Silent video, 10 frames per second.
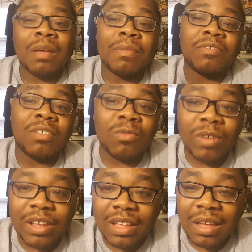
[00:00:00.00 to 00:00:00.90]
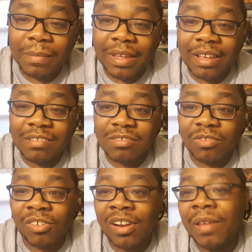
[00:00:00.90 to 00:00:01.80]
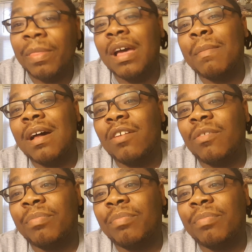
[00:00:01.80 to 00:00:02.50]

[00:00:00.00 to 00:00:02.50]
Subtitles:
Make sure to rate, comment, and subscribe. I'm out of here.